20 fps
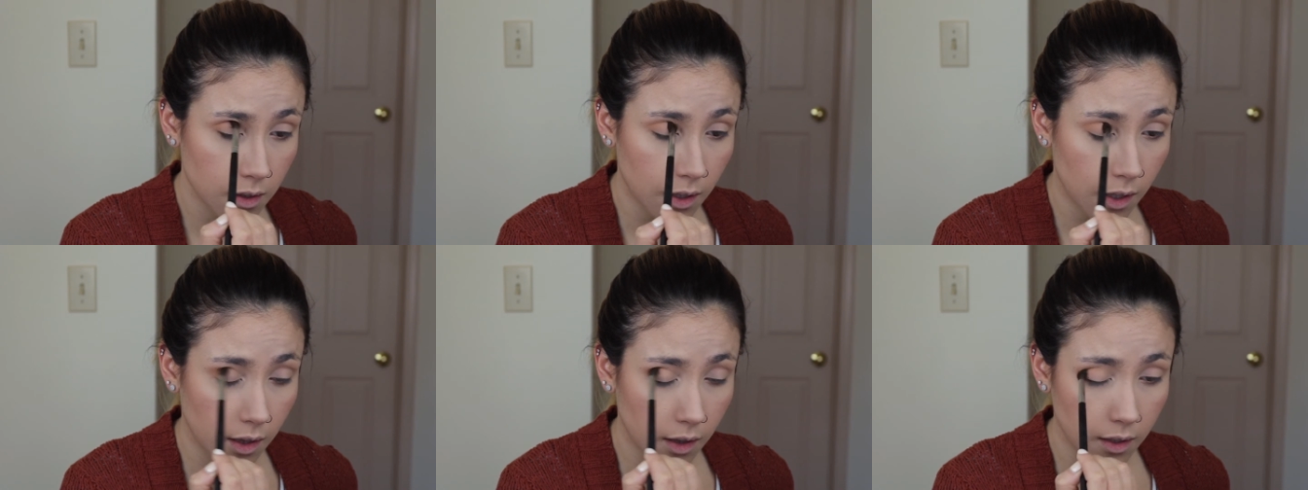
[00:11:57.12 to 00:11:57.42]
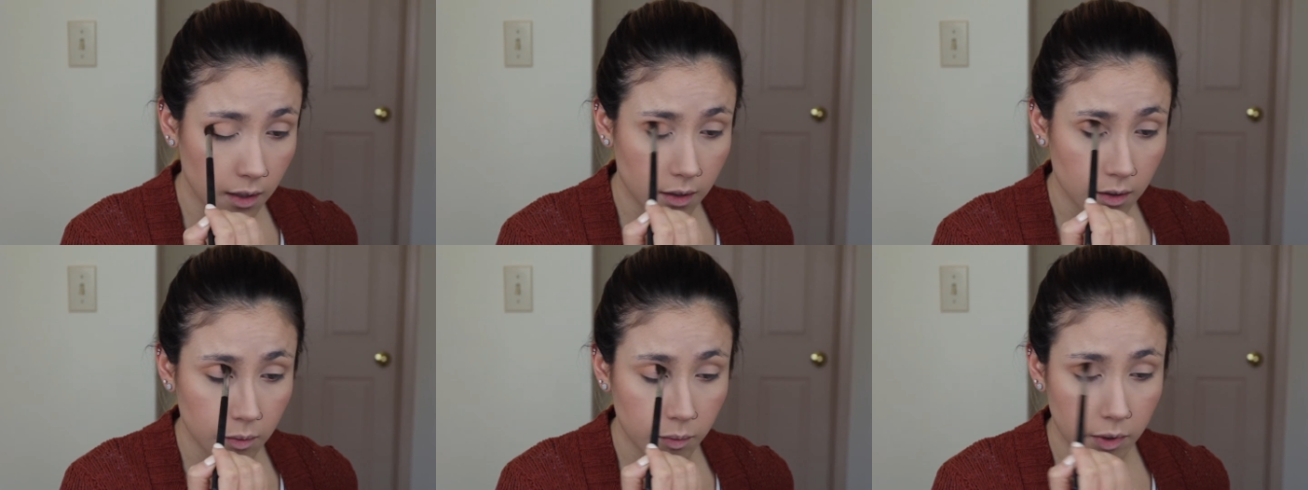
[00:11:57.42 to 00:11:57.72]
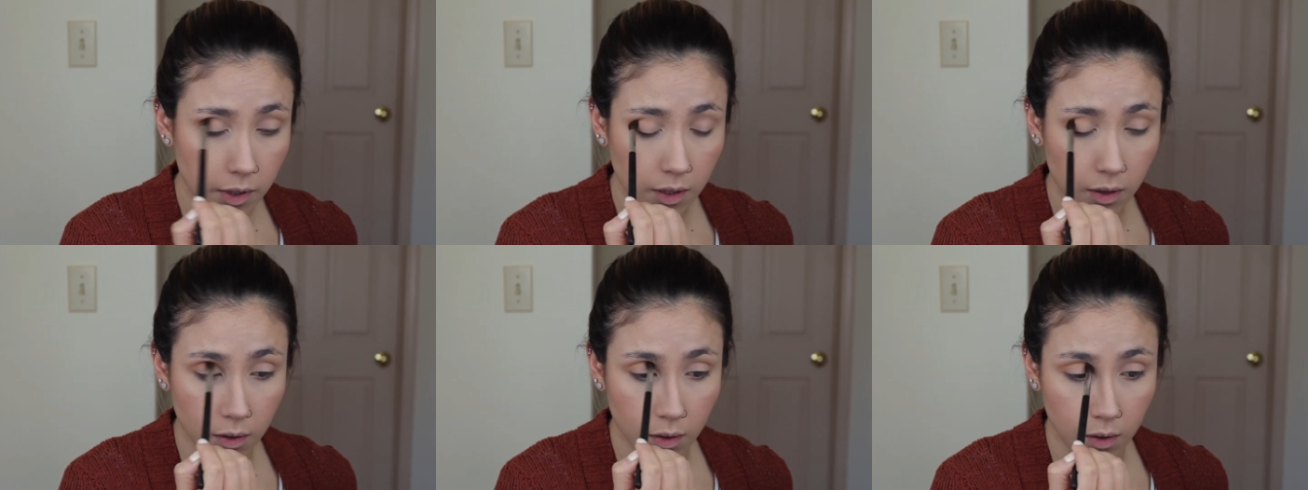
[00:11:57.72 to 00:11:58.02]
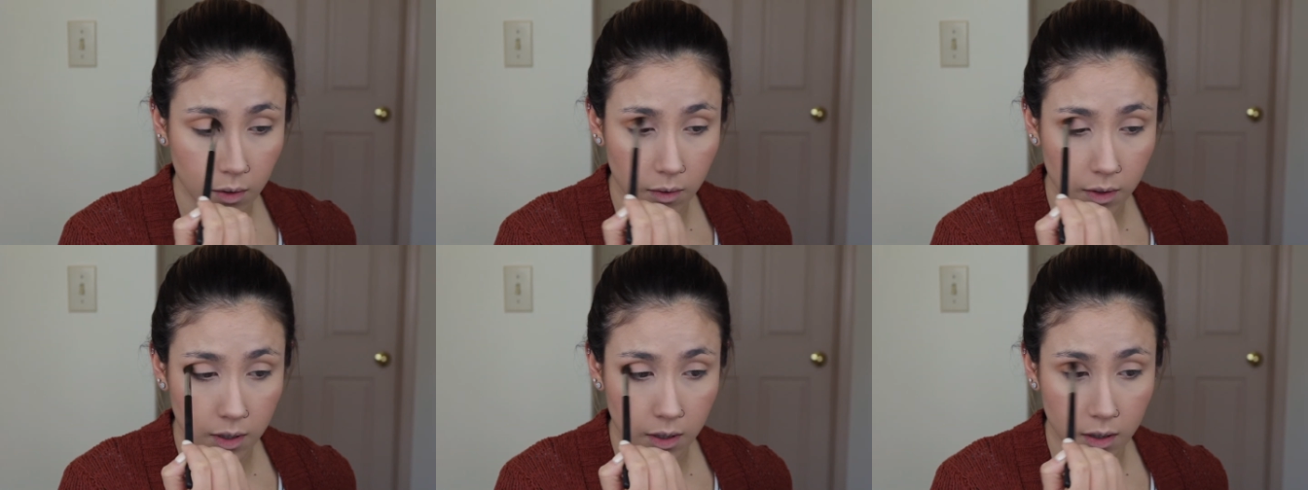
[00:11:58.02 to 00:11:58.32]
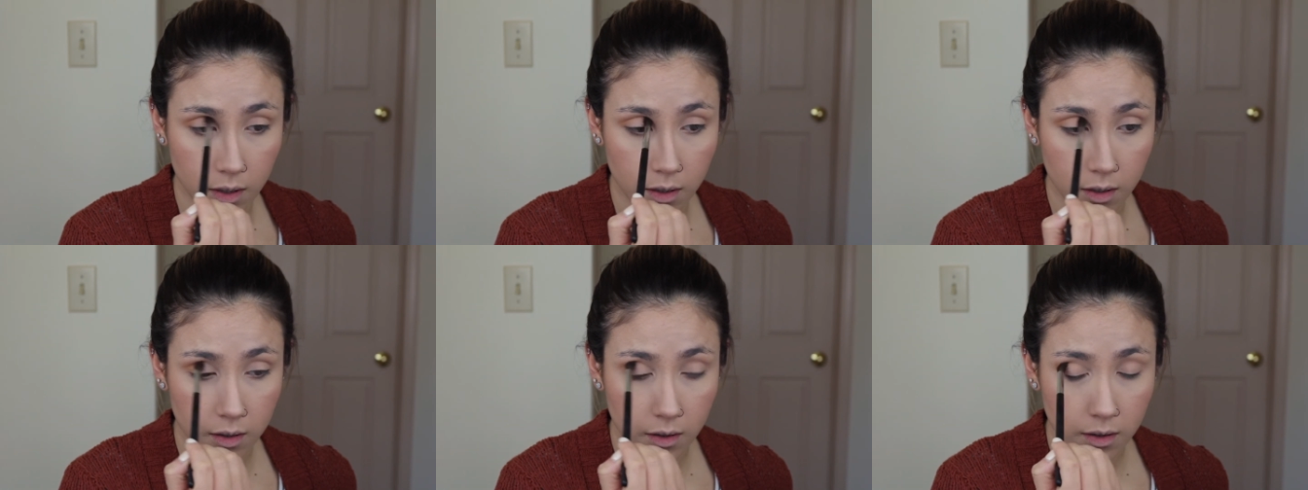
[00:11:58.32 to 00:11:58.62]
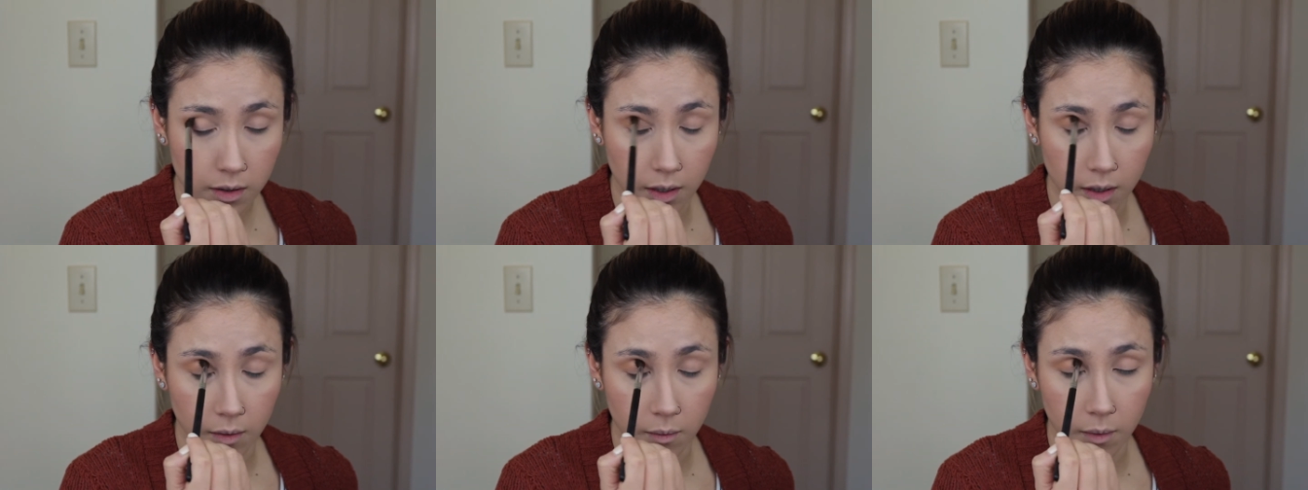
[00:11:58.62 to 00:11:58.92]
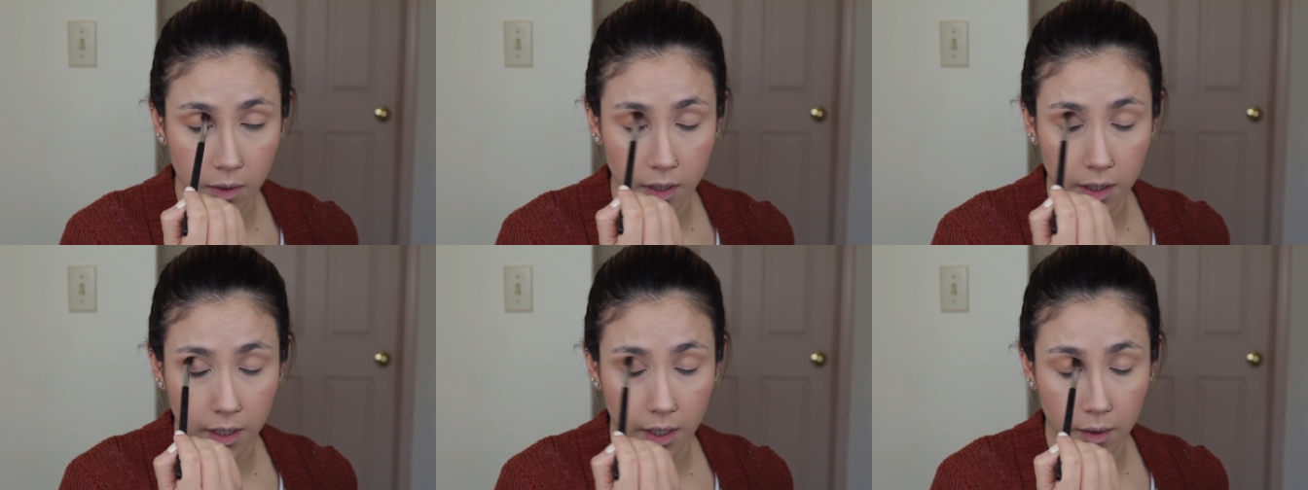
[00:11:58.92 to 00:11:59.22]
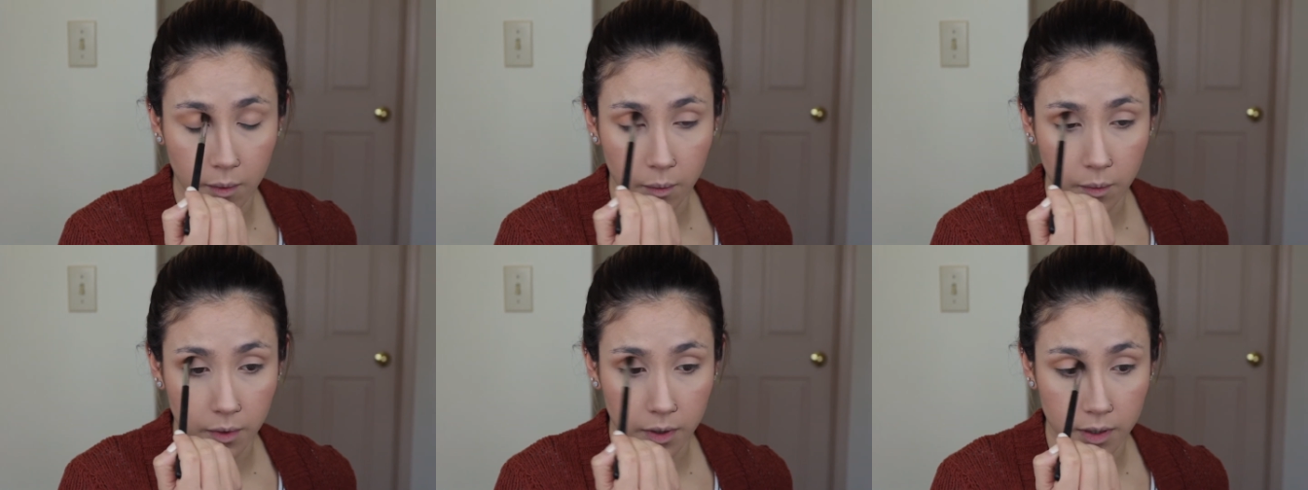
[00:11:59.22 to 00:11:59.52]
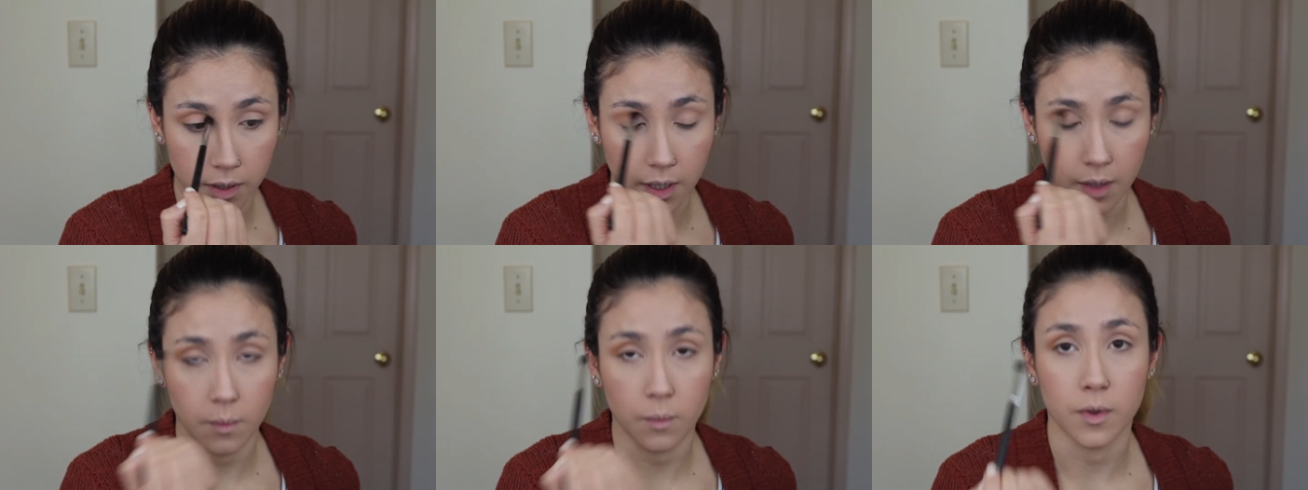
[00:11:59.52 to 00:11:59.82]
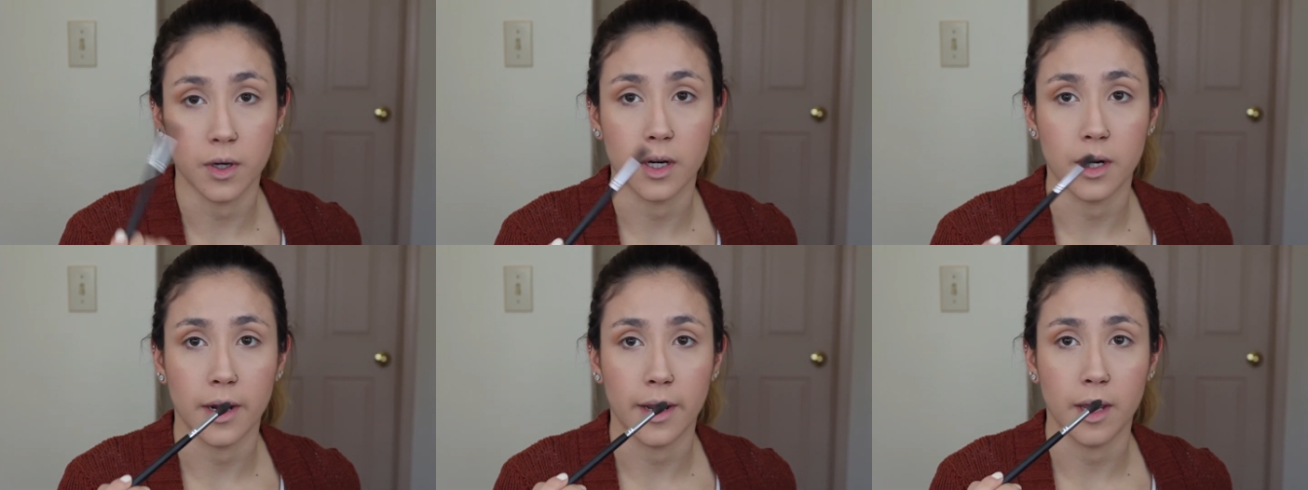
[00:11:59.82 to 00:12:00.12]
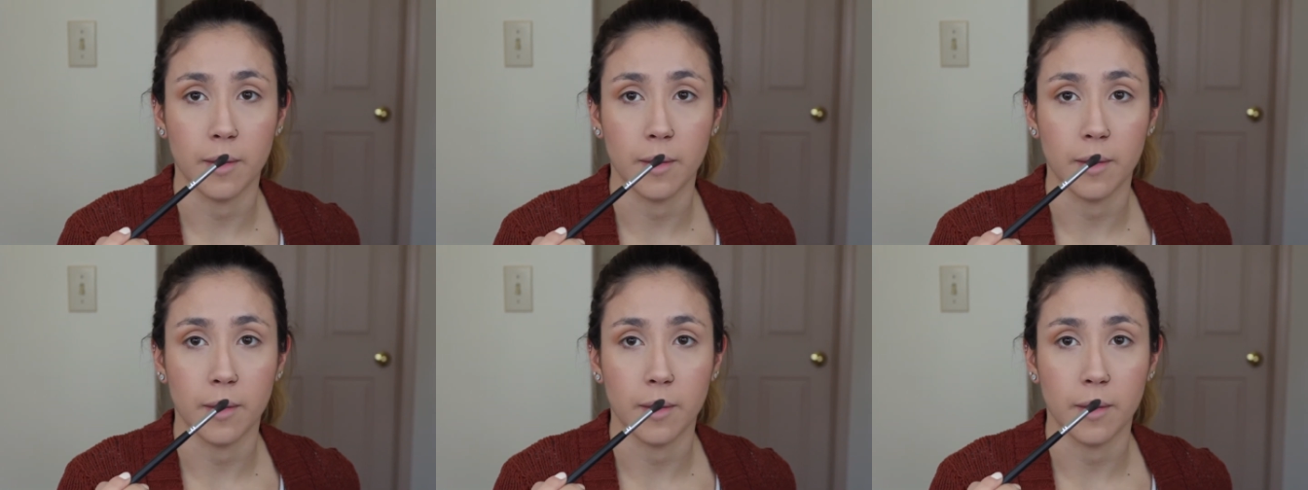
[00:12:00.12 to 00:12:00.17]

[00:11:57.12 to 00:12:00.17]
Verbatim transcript: A little bit lower than what I, than where I